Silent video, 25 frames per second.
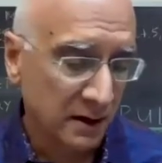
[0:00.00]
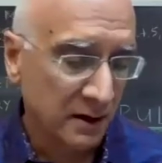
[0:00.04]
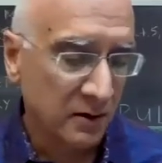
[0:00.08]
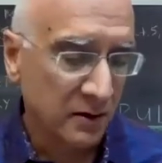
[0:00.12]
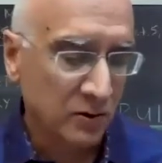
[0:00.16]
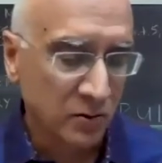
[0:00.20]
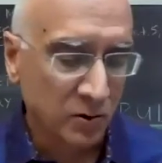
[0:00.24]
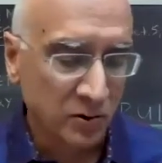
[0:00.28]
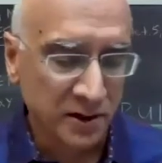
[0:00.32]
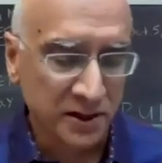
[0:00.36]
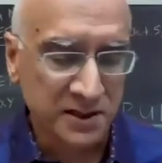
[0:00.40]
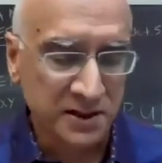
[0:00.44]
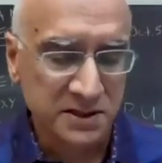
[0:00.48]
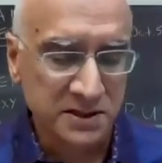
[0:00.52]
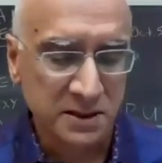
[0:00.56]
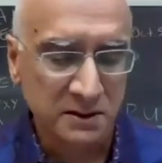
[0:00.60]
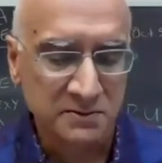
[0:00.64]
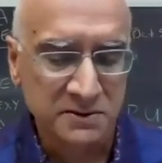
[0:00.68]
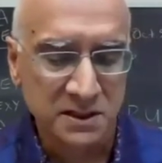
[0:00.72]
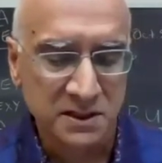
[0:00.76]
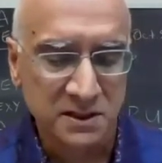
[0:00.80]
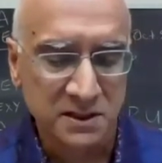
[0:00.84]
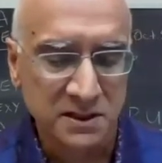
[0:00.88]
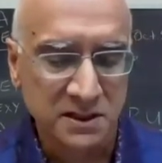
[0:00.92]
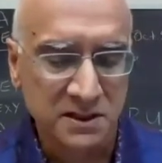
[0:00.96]
according to
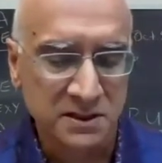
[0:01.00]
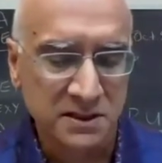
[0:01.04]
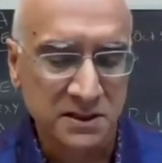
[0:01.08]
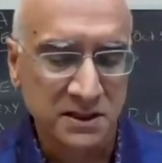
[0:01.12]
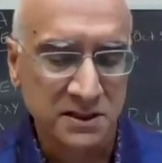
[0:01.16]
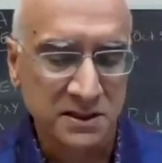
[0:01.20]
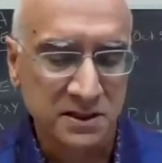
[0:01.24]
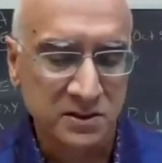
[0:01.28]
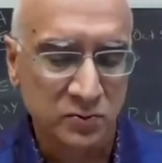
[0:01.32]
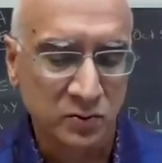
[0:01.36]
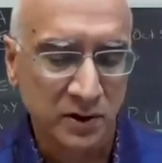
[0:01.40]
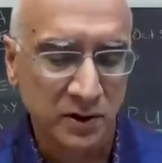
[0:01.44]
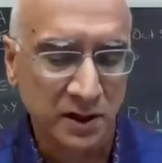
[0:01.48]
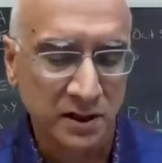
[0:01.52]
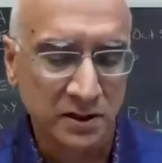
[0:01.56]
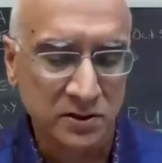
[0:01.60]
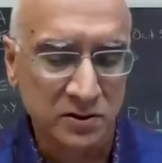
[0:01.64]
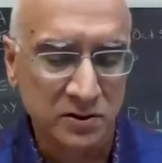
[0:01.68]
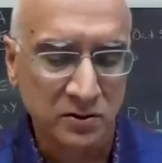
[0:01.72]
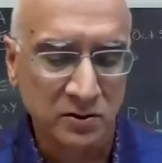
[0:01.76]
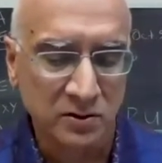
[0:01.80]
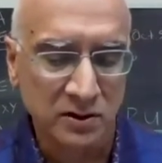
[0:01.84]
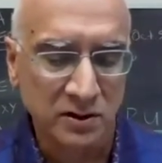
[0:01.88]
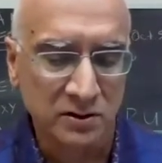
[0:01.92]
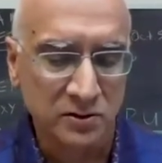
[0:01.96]
some statistics, is 1 in
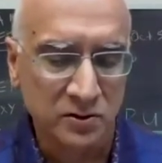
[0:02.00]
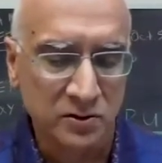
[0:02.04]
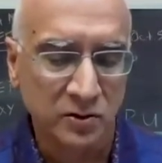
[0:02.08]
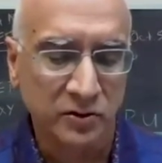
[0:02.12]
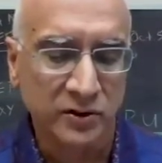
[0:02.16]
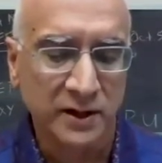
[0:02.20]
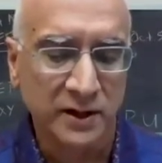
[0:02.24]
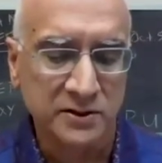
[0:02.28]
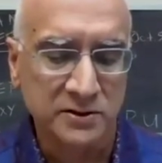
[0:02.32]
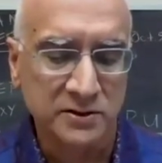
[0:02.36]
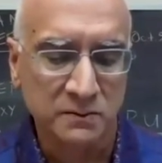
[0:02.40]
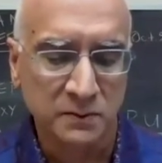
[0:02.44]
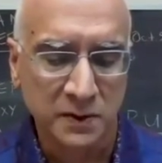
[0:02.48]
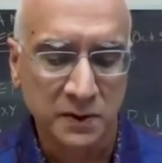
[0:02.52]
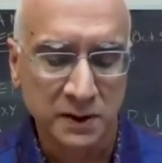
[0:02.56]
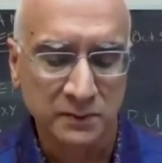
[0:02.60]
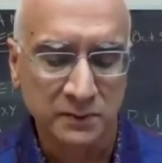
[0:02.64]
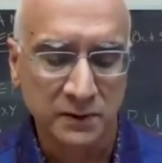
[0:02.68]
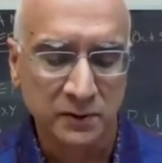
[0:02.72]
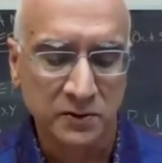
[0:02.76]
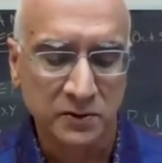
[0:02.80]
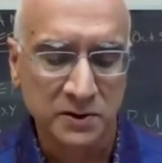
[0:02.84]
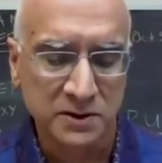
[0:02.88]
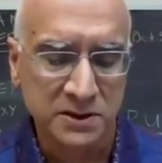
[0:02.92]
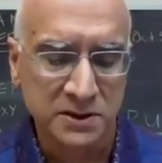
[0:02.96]
2,000
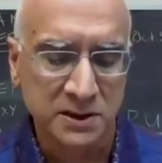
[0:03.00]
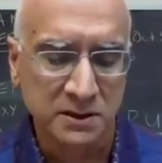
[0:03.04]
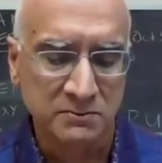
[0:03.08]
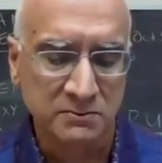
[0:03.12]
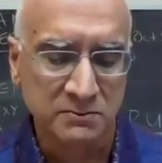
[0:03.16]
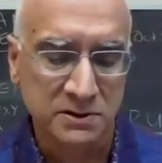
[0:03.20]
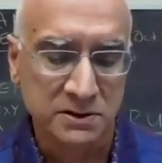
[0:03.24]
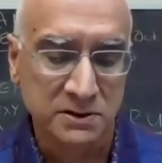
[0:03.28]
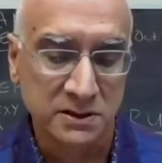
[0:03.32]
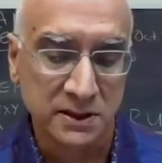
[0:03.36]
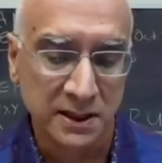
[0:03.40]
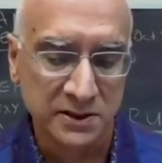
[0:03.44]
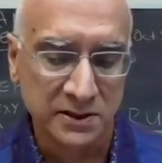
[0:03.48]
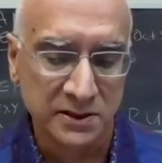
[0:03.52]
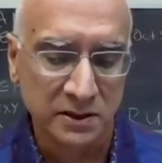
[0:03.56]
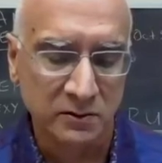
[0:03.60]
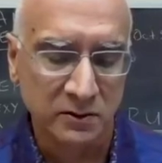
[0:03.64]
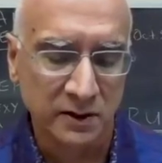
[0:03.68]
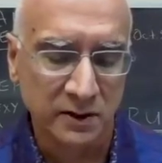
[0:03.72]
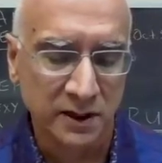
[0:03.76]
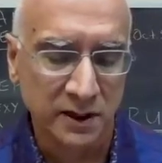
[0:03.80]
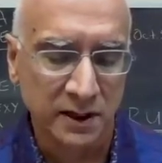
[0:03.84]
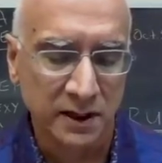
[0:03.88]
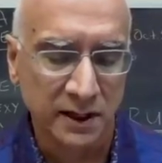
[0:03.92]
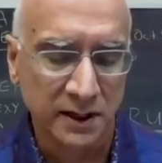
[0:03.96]
people, which seems actually
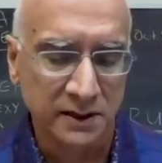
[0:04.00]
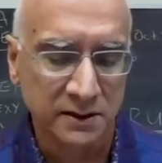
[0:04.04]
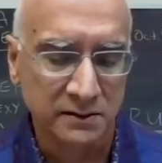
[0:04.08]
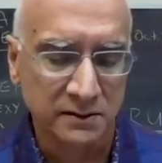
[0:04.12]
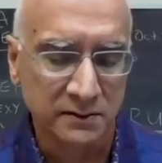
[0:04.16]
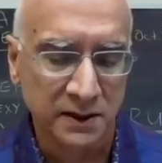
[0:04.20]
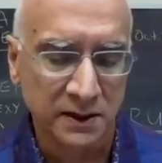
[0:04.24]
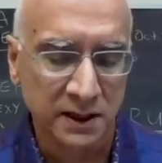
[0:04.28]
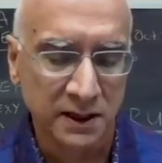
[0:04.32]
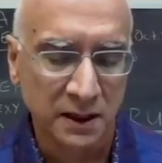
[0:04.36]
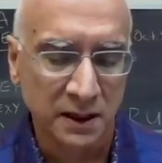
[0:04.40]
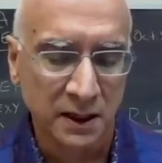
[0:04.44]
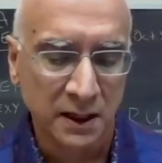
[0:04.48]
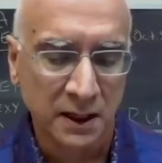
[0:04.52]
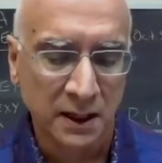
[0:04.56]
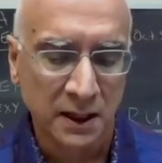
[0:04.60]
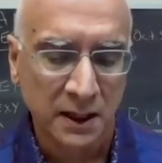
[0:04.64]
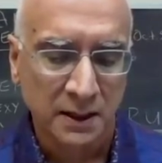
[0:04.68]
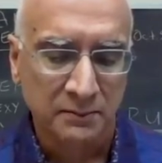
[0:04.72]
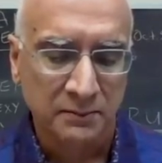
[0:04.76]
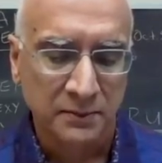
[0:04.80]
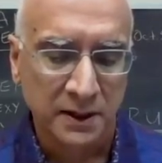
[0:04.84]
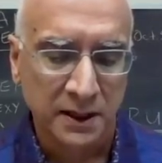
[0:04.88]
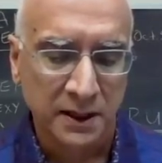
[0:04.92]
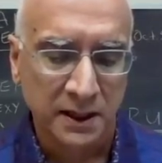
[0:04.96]
quite high to me.
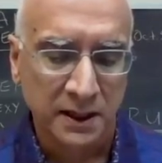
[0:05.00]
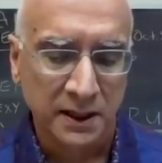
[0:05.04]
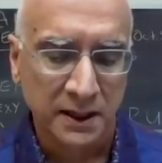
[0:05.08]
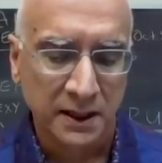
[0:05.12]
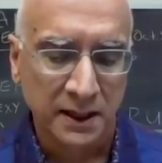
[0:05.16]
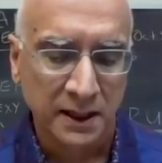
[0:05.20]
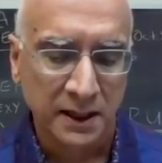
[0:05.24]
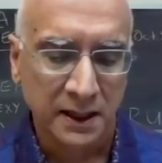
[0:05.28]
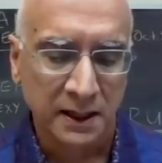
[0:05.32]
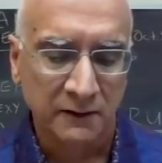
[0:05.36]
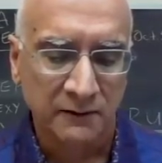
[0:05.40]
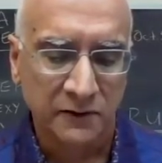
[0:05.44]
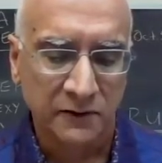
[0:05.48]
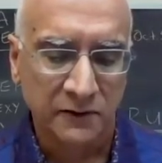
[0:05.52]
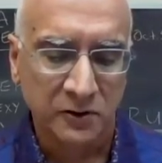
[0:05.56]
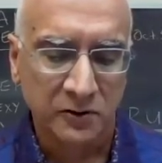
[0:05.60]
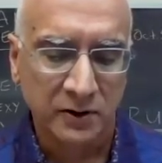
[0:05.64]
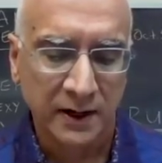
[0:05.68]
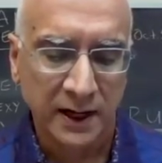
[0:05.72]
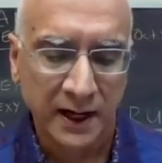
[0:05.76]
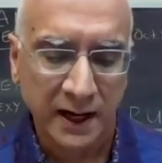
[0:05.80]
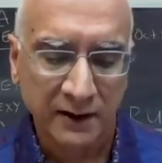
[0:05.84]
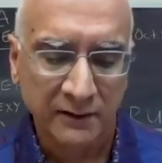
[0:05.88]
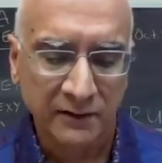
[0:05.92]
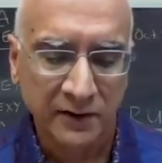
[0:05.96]
But if you
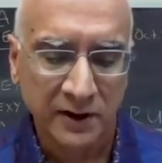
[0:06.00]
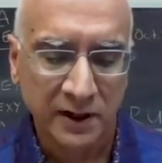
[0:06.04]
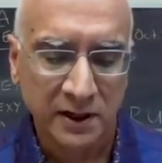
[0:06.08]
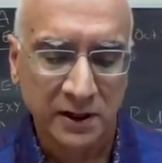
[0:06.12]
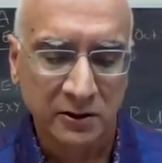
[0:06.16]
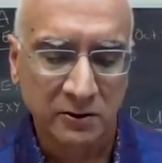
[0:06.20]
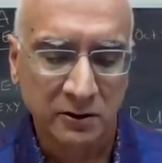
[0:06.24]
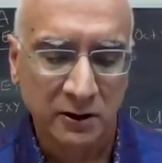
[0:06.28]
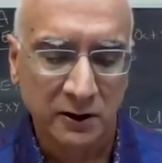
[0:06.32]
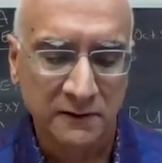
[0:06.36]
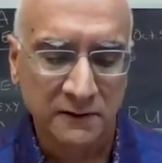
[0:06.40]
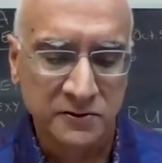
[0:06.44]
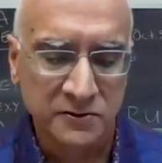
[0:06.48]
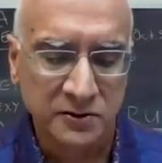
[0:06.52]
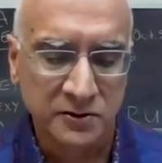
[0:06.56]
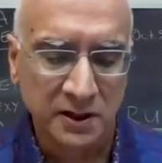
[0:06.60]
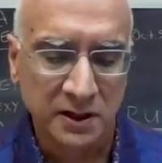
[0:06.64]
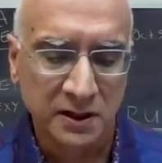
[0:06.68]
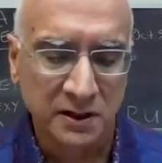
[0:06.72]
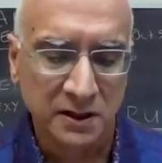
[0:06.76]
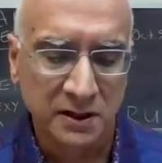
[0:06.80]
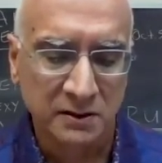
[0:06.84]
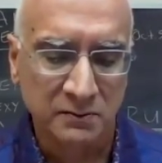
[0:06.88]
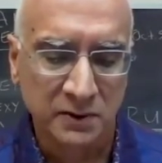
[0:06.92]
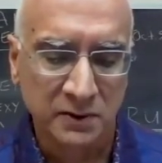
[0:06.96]
have it, your
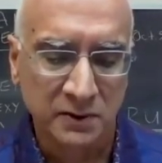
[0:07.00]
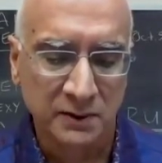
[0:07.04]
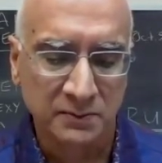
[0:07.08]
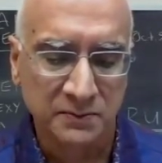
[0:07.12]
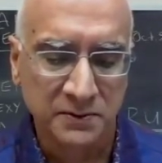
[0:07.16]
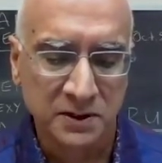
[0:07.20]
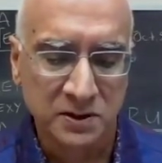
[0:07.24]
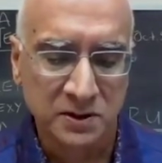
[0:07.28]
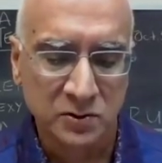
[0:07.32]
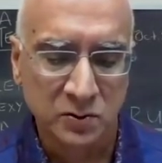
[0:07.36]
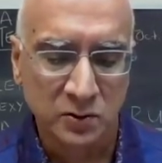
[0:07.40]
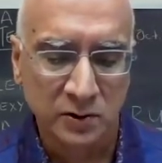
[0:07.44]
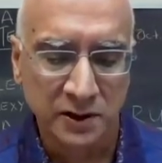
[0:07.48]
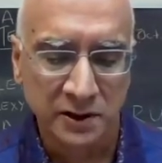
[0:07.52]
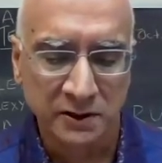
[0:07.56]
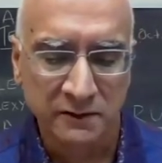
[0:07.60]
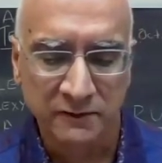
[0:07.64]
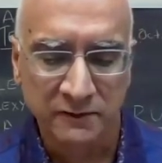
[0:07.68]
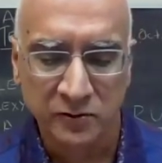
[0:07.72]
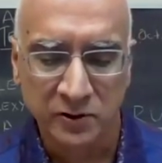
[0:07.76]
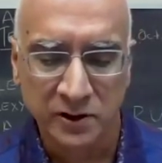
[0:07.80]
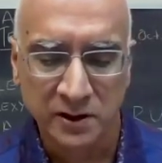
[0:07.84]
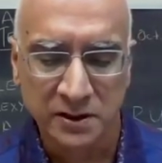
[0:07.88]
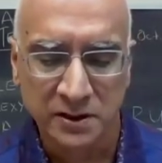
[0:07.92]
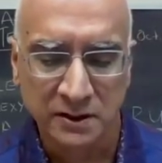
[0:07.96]
offspring can be up to 20 to
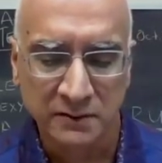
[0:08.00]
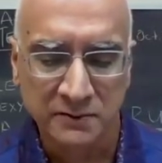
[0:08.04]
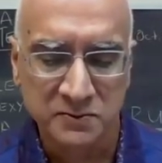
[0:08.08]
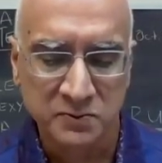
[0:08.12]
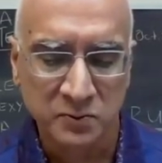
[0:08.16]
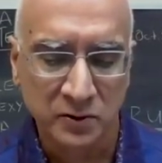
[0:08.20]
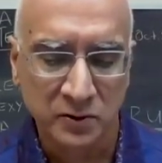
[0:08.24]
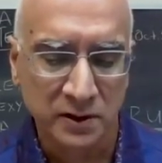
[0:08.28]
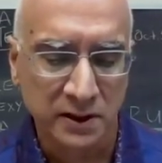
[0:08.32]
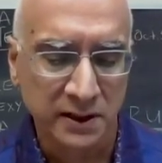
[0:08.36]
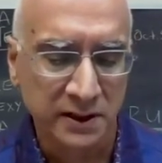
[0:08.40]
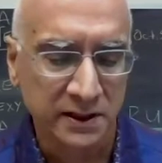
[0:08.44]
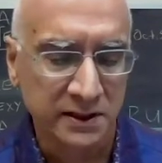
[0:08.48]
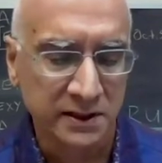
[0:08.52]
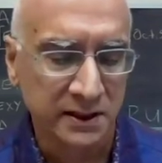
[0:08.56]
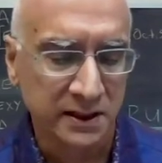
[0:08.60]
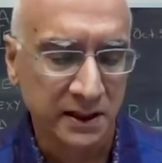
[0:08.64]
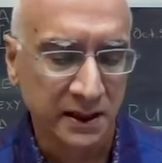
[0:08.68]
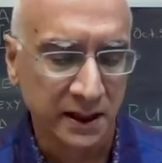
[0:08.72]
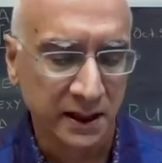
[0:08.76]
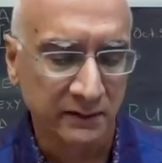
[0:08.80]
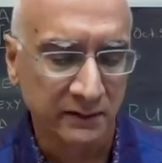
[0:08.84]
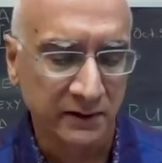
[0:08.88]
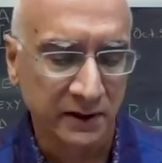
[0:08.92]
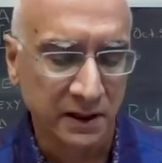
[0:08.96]
40 times more likely to
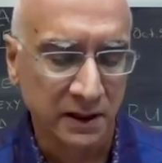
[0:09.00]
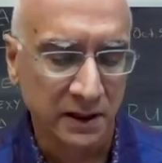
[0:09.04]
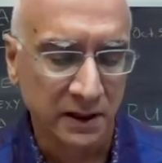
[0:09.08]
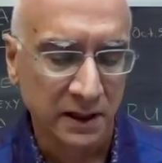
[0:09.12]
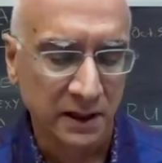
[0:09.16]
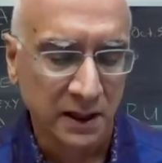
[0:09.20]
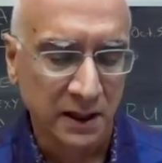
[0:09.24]
have it.